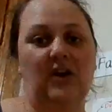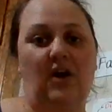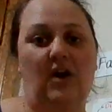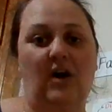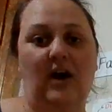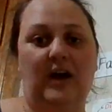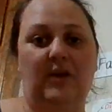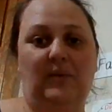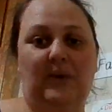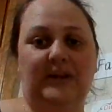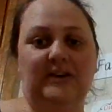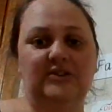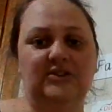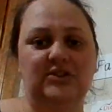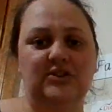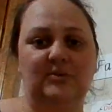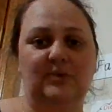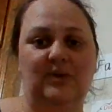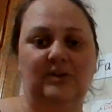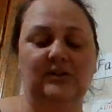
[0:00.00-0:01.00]
I went
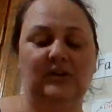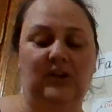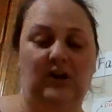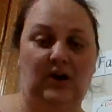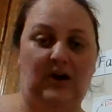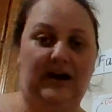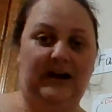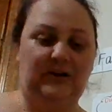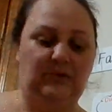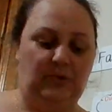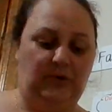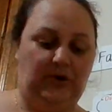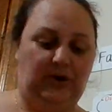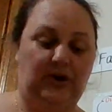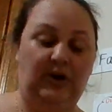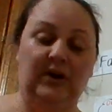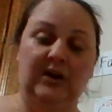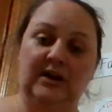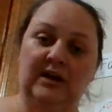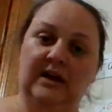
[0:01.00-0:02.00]
to online
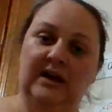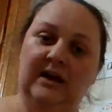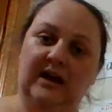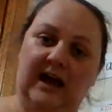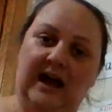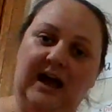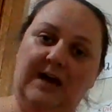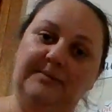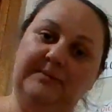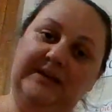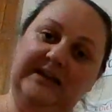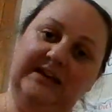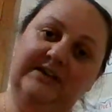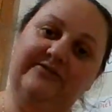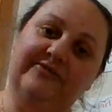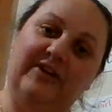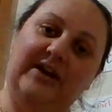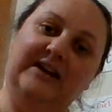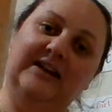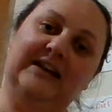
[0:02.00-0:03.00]
were
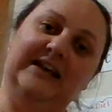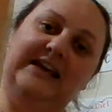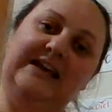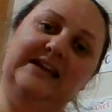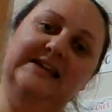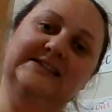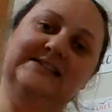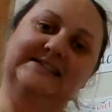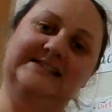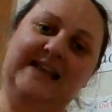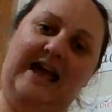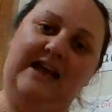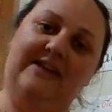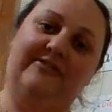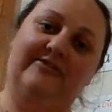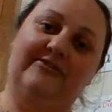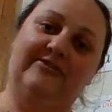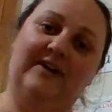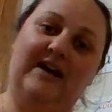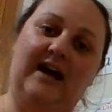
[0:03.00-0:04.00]
kid-friendly,
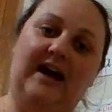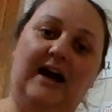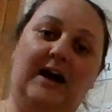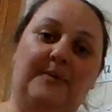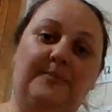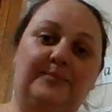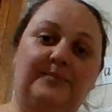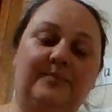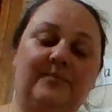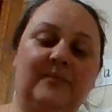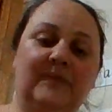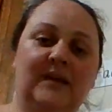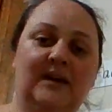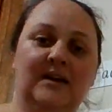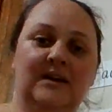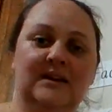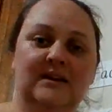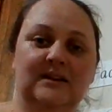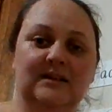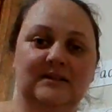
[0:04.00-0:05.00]
safe
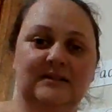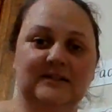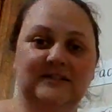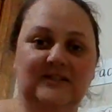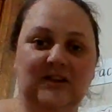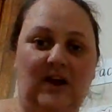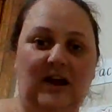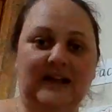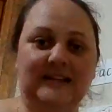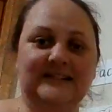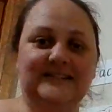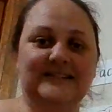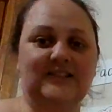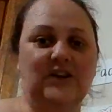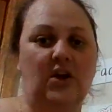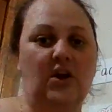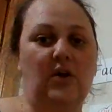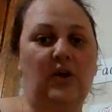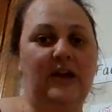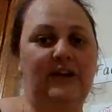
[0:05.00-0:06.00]
sites.
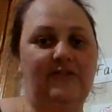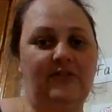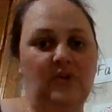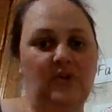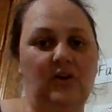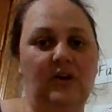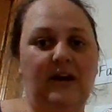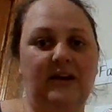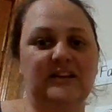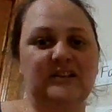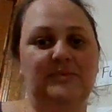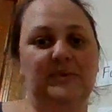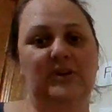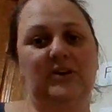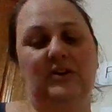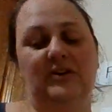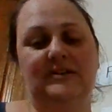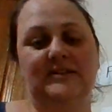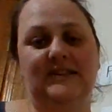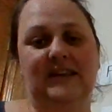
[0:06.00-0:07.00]
So if you're going to be
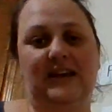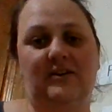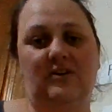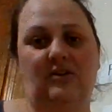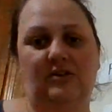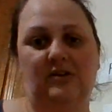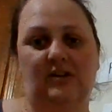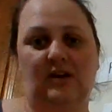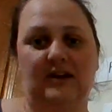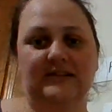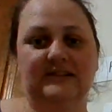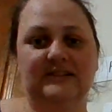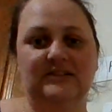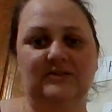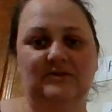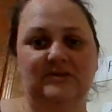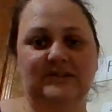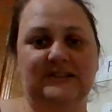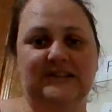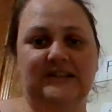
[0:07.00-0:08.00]
using an online
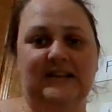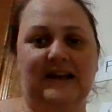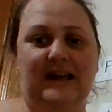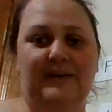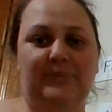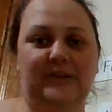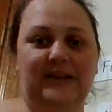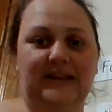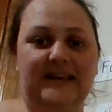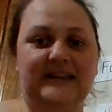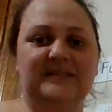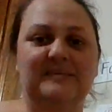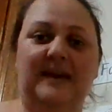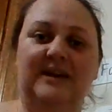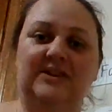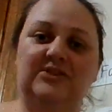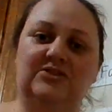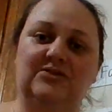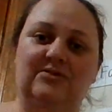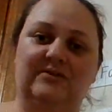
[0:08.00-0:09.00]
source today, please make
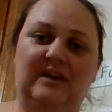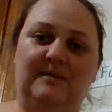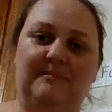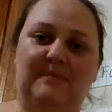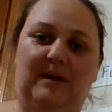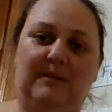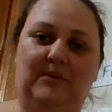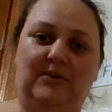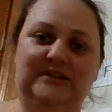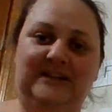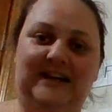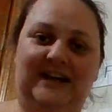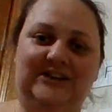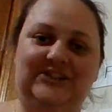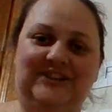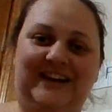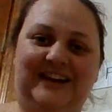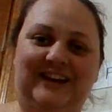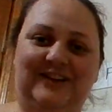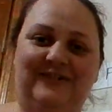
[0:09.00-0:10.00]
sure that mum or dad
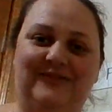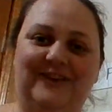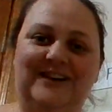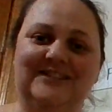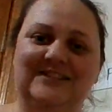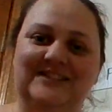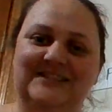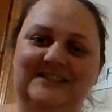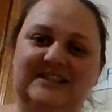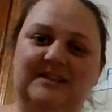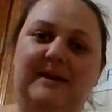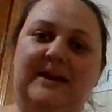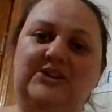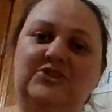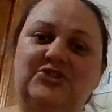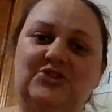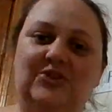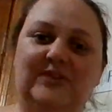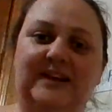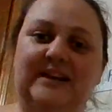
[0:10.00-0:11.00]
check it first just to make
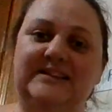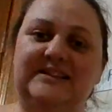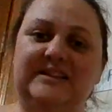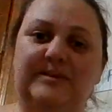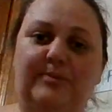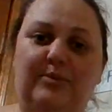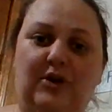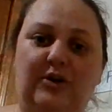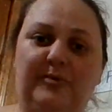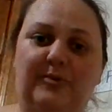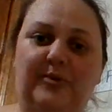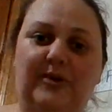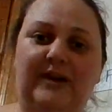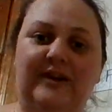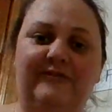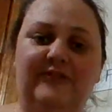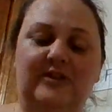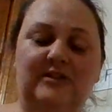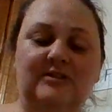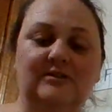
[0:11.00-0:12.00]
sure that it's
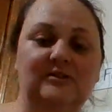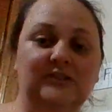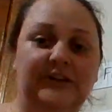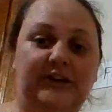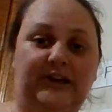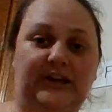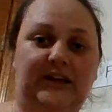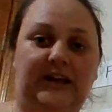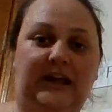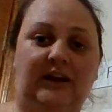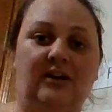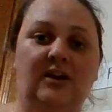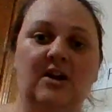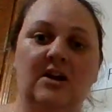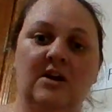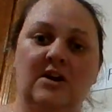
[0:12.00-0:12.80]
appropriate for your learning.